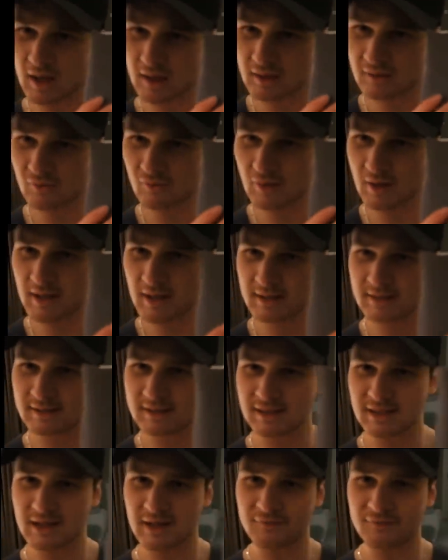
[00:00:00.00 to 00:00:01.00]
colorway and
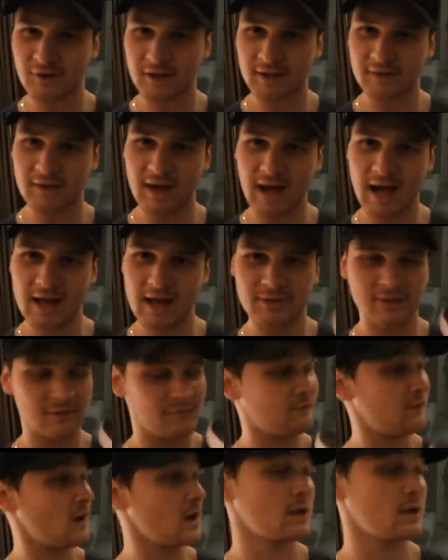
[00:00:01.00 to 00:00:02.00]
stuff like that. The
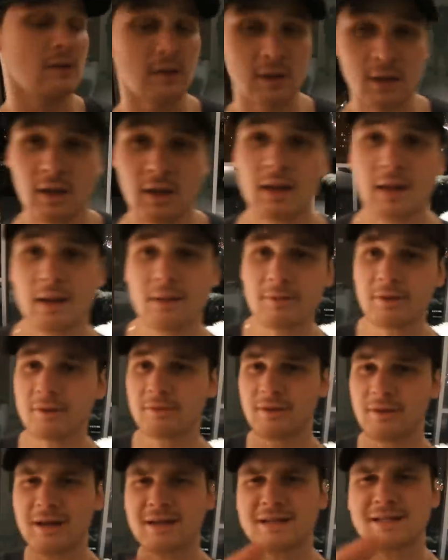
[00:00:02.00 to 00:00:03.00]
fucking let me
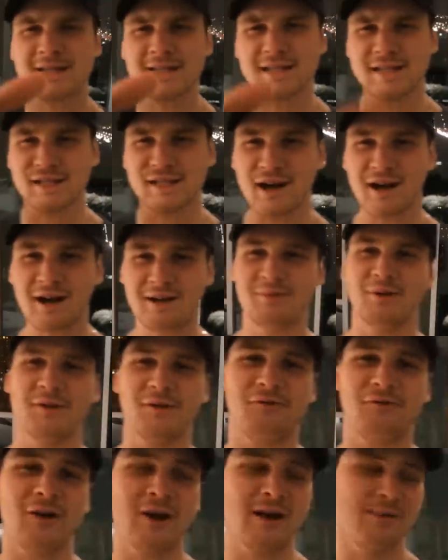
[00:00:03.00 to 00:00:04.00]
let's just talk about the
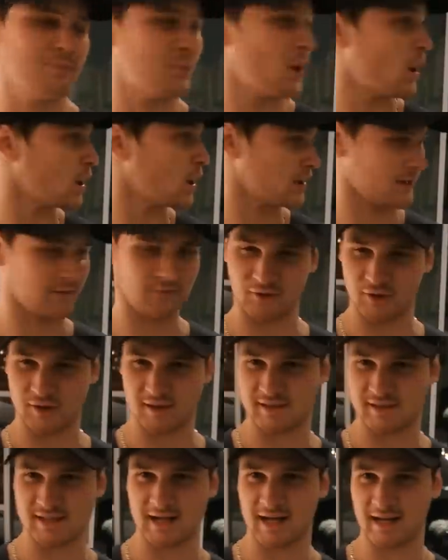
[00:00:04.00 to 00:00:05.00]
fucking party for a
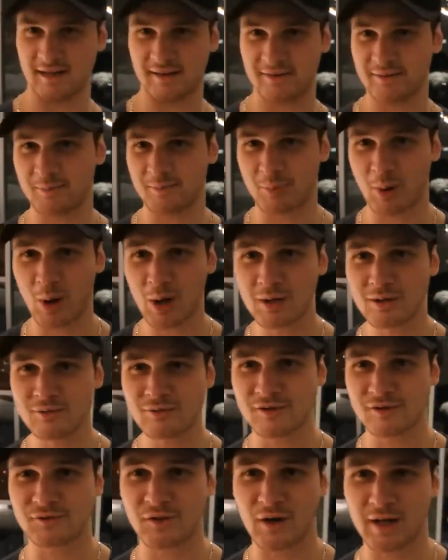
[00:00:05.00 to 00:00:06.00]
second. The party
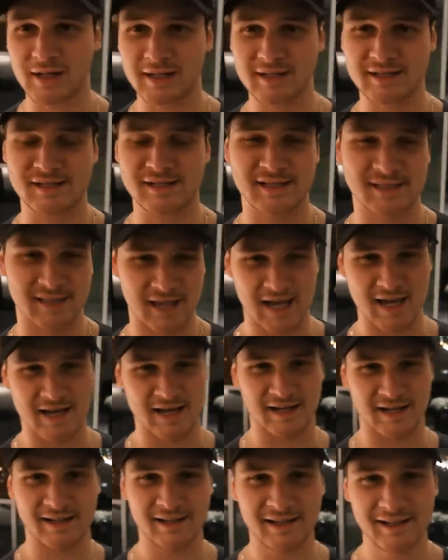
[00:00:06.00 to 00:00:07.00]
was fucking
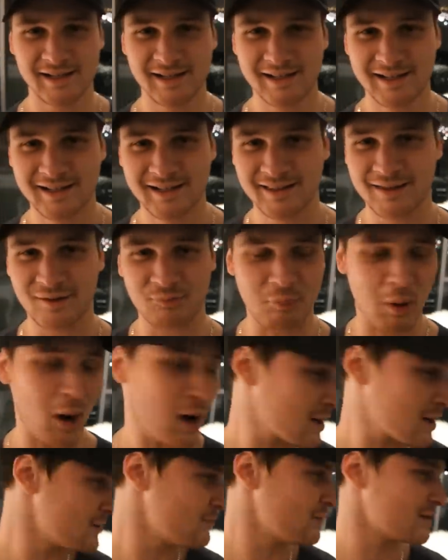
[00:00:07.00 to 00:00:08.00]
insane. The
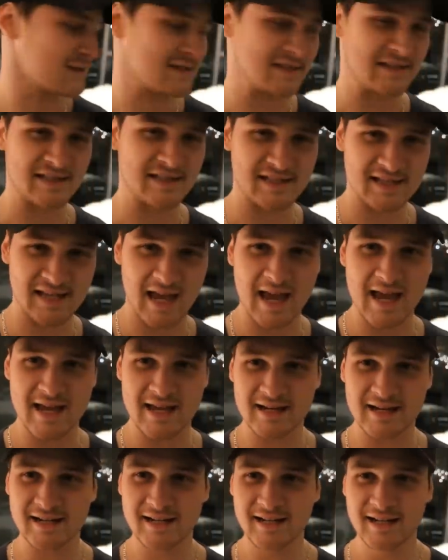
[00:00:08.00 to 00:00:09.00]
party was
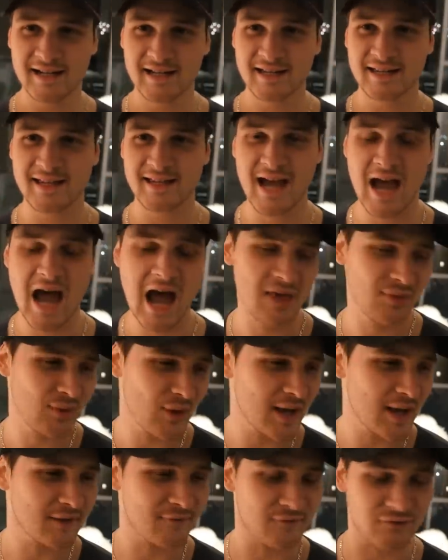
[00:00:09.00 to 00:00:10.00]
insane. They had
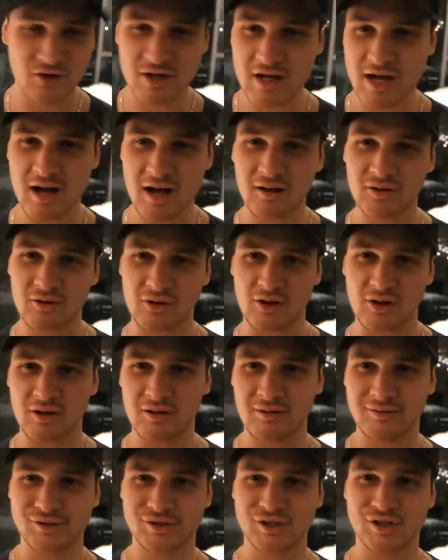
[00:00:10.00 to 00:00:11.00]
like free
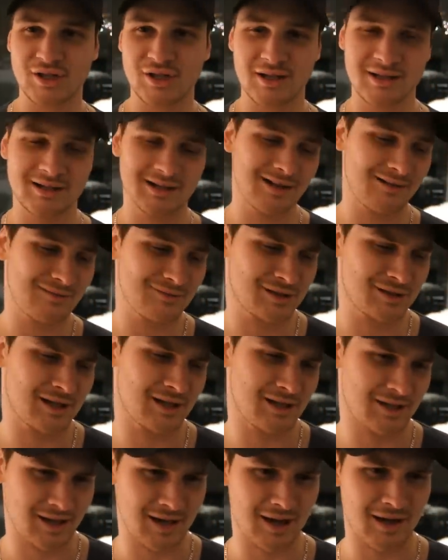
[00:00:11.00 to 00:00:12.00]
alcohol and shit, and I was
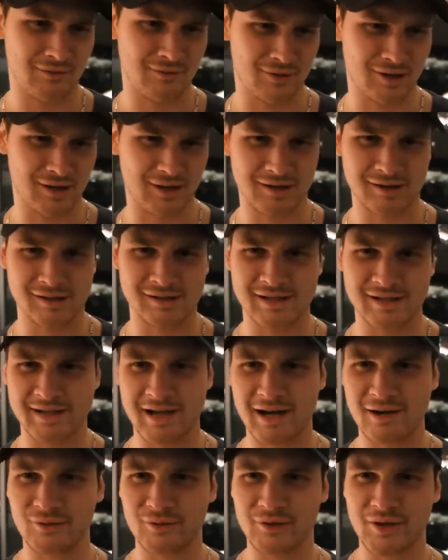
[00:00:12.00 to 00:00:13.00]
like, yeah, we're gonna get
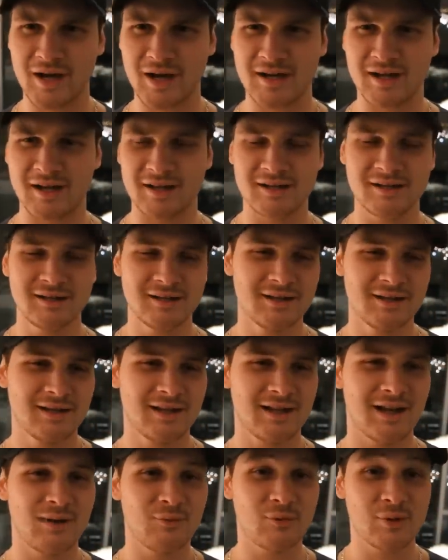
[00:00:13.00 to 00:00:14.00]
down with that,
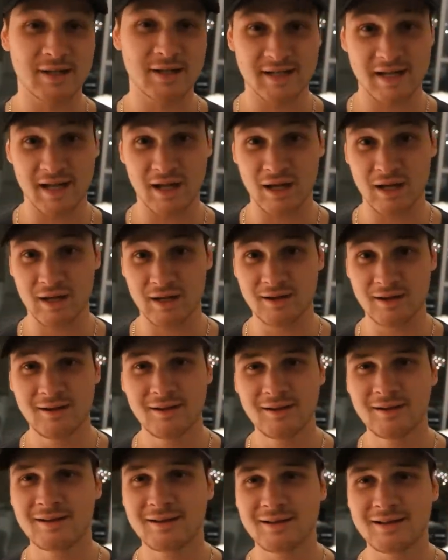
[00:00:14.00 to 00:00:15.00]
and we did.
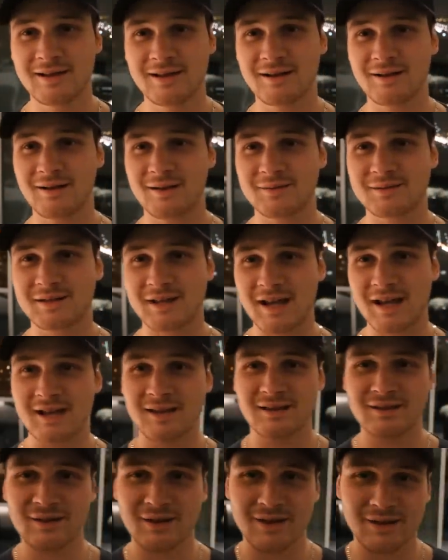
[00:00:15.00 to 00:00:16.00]
You know what I'm
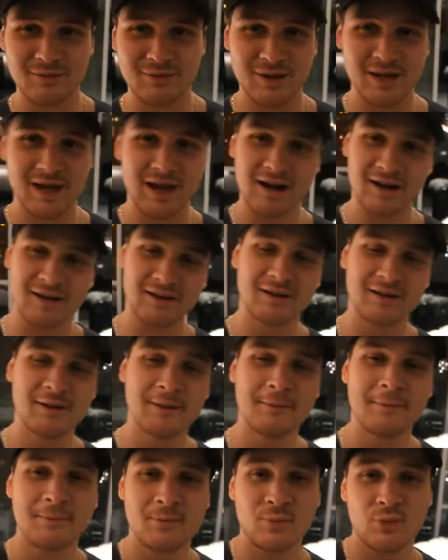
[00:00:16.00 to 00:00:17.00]
saying? Like we had a
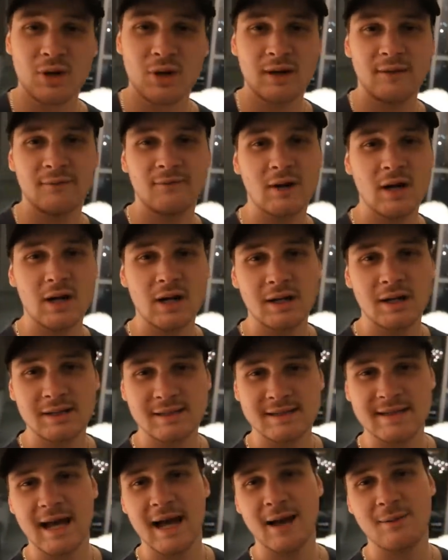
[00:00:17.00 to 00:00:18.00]
we had a very
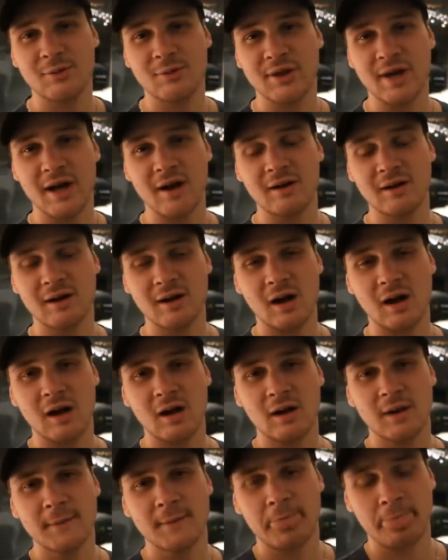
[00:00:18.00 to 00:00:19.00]
good time with the
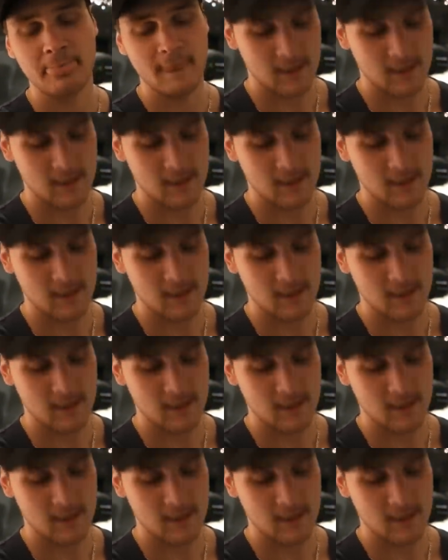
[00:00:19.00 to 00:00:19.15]
alcohol.